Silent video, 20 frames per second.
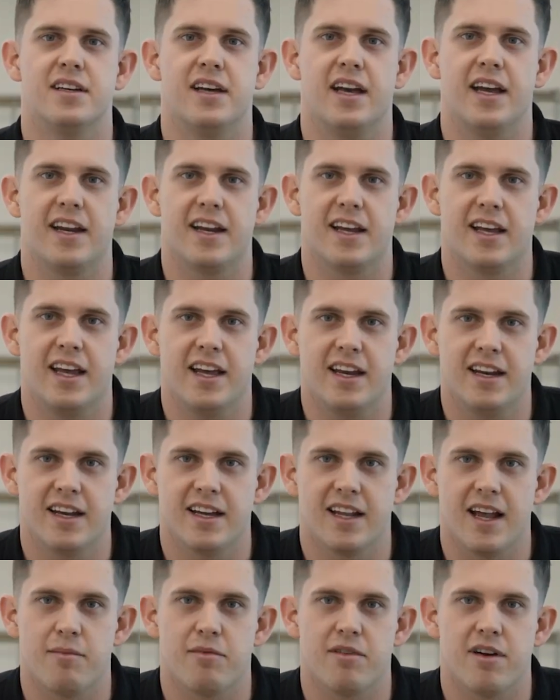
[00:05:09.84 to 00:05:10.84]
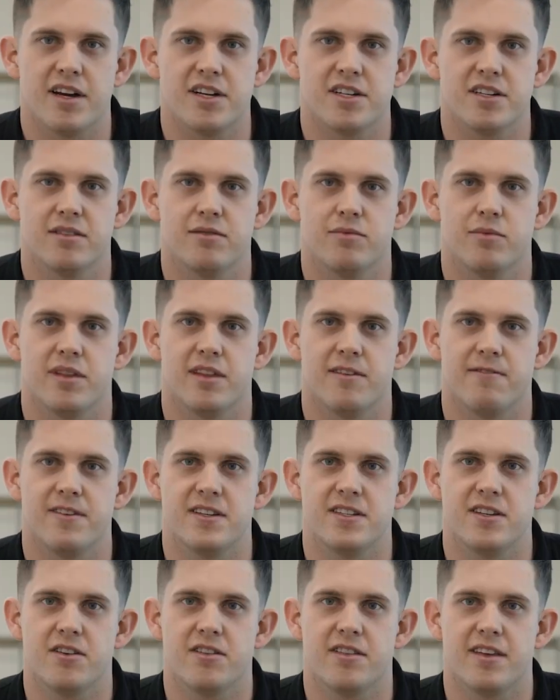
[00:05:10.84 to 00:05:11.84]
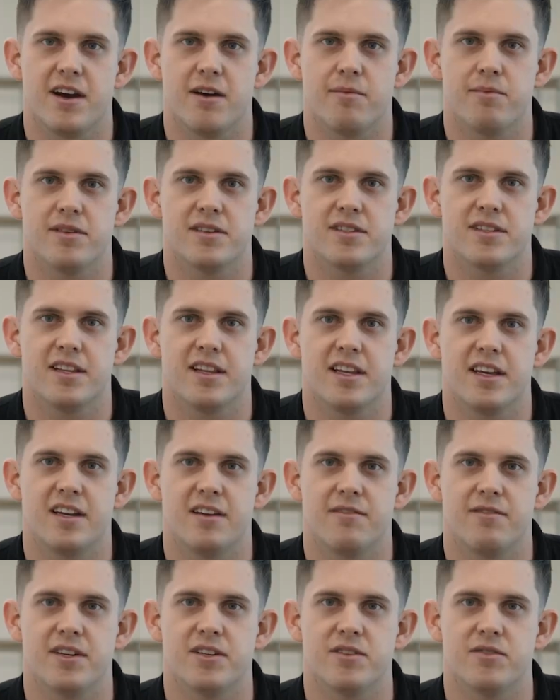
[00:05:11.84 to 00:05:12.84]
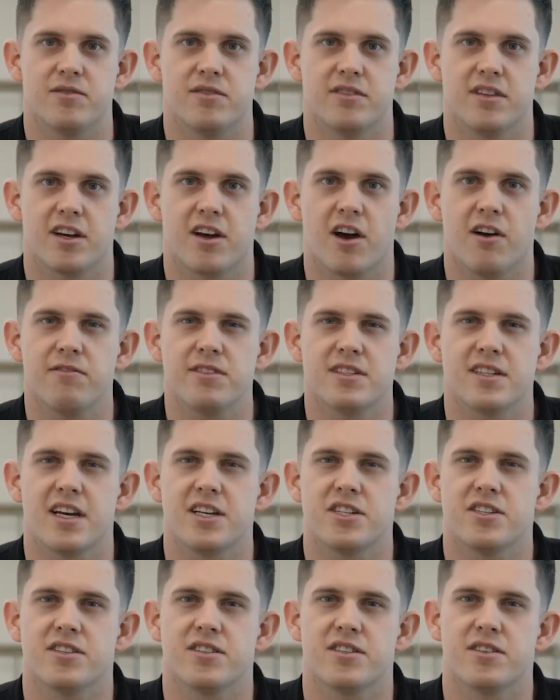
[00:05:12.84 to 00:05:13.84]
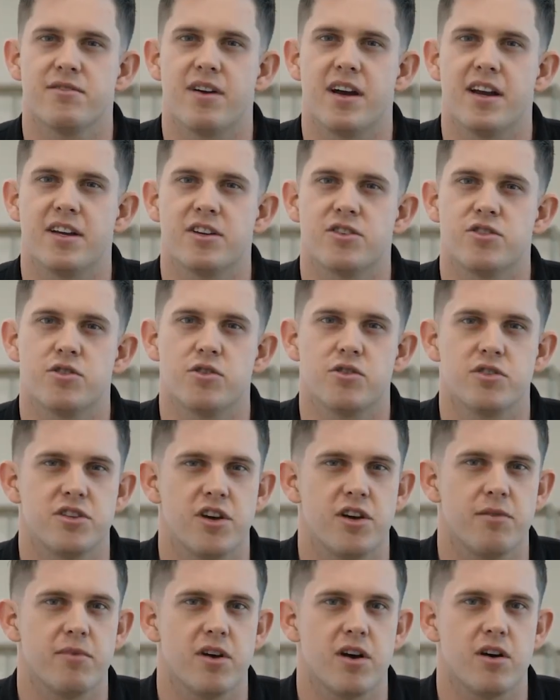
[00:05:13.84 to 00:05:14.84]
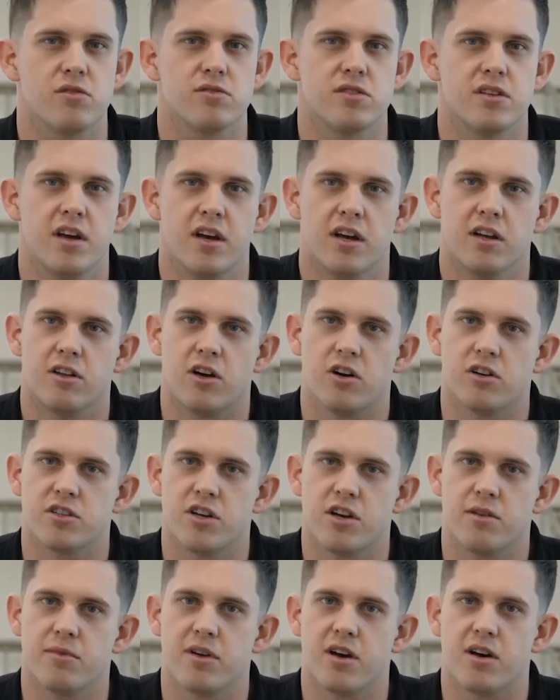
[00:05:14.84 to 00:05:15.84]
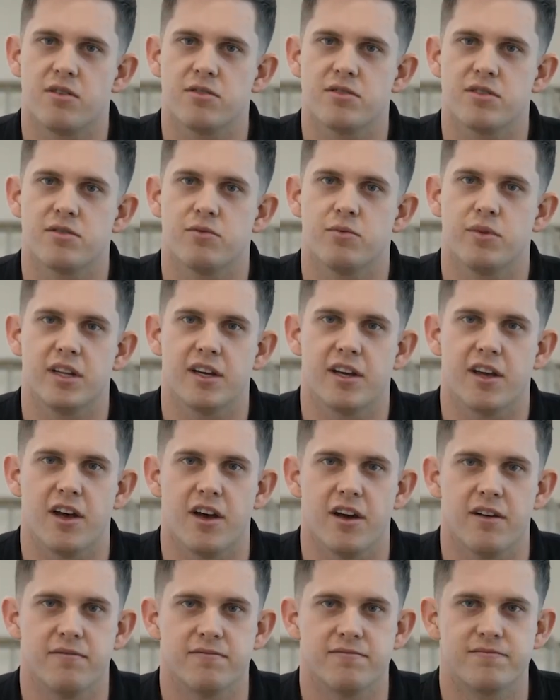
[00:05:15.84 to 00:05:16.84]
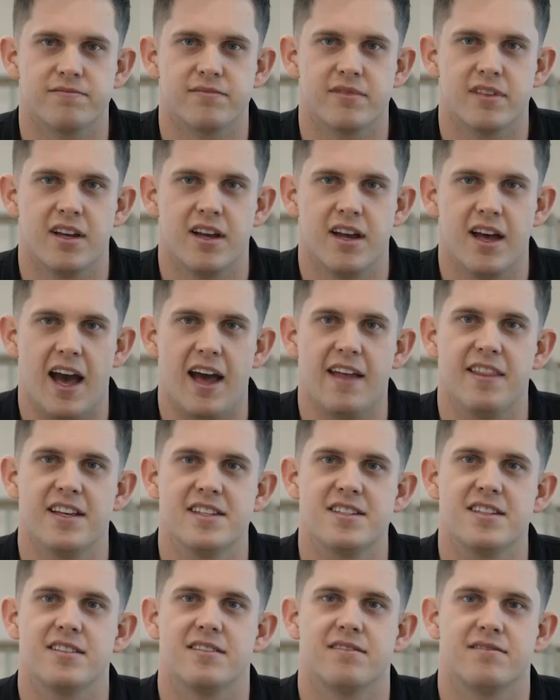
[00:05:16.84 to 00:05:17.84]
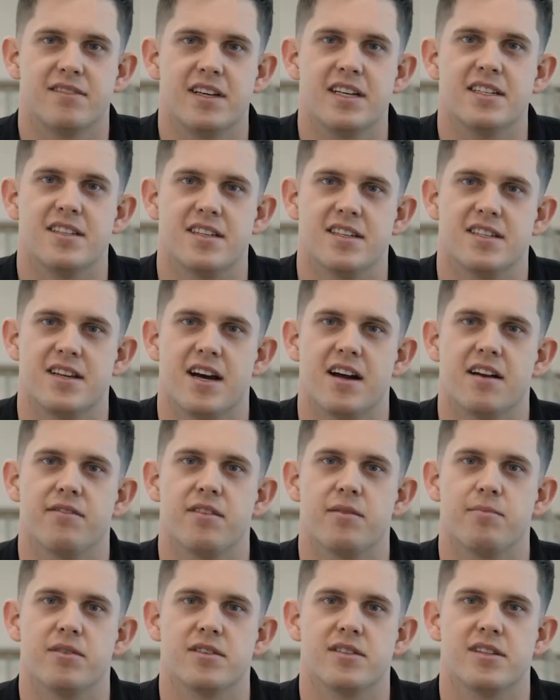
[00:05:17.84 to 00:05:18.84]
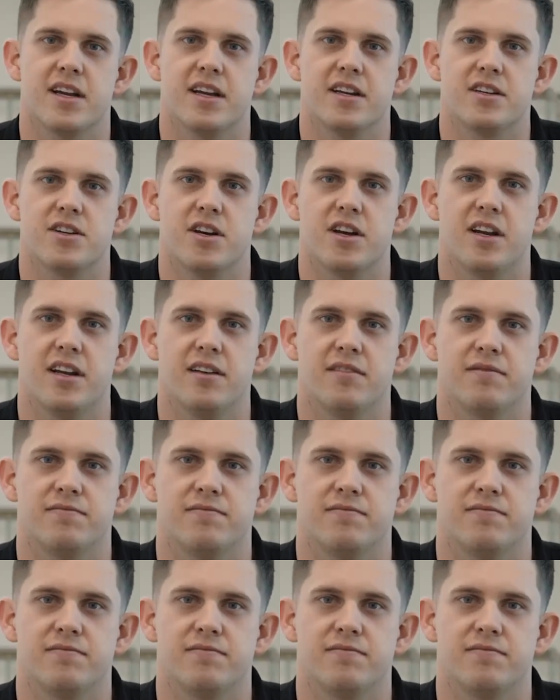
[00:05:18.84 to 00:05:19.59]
In collaboration with the physiotherapist and the individual, the conversation surrounding short-term goals, long-term goals will occur. And this is the start of the prosthetic journey.